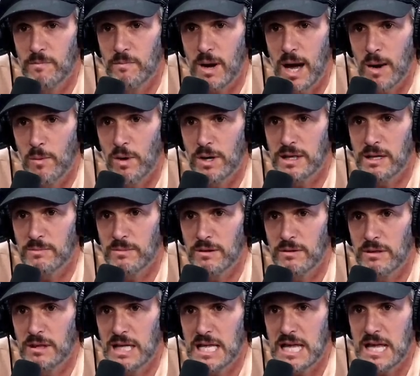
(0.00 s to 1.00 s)
I want them to
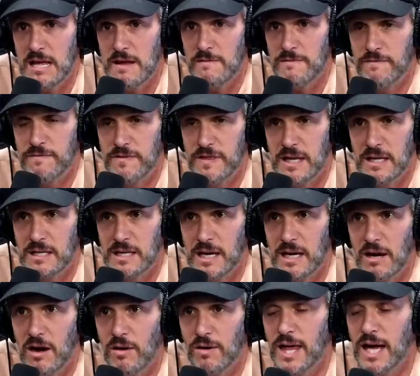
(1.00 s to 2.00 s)
leave
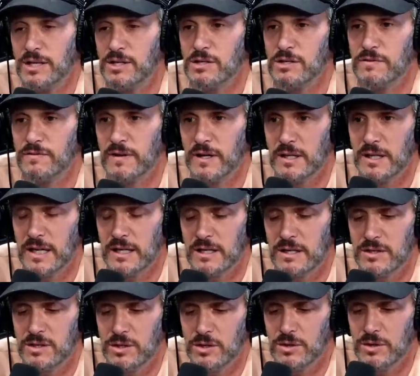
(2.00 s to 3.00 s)
thinking, oh, that just felt like a
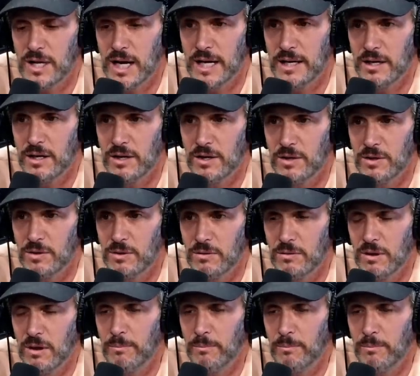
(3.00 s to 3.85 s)
dude I know,